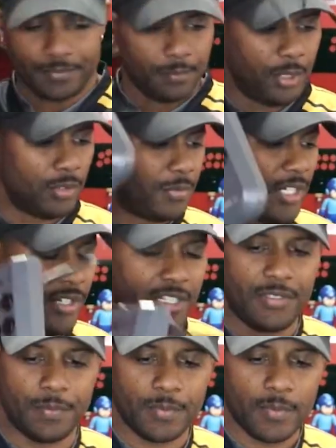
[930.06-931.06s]
boom, here it
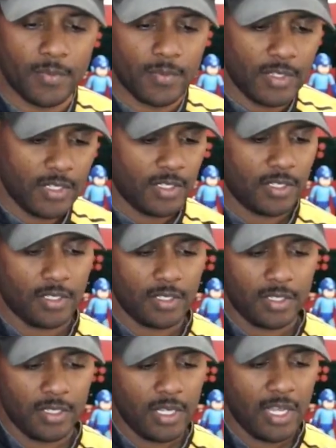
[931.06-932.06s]
is.
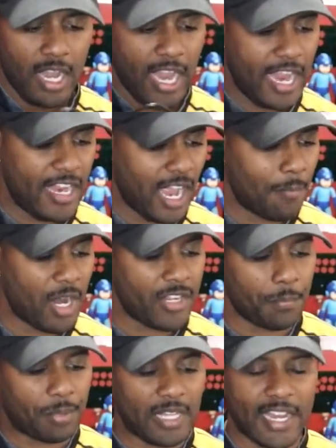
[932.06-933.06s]
Hey, I'm on
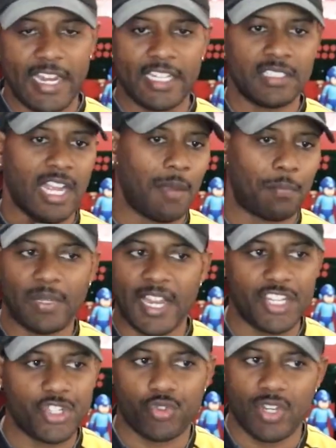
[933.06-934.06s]
the plane, I'm
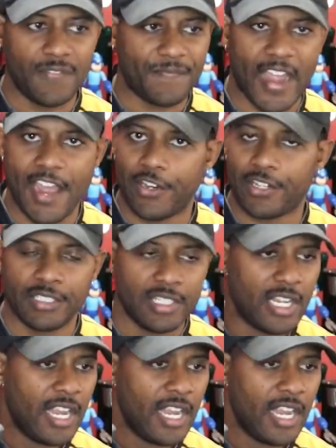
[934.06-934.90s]
playing Street Fighter,